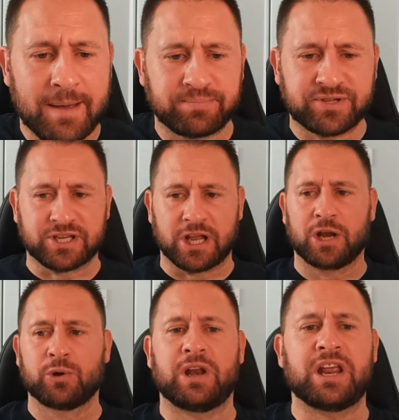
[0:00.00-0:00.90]

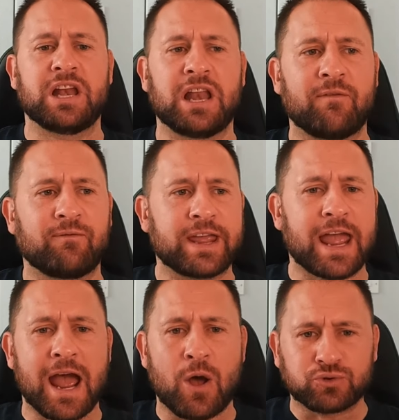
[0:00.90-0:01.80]
Absolutely
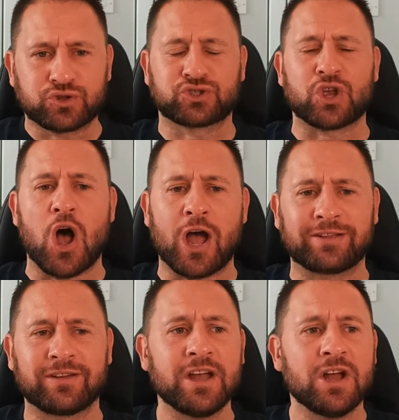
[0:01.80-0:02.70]
lovely outside.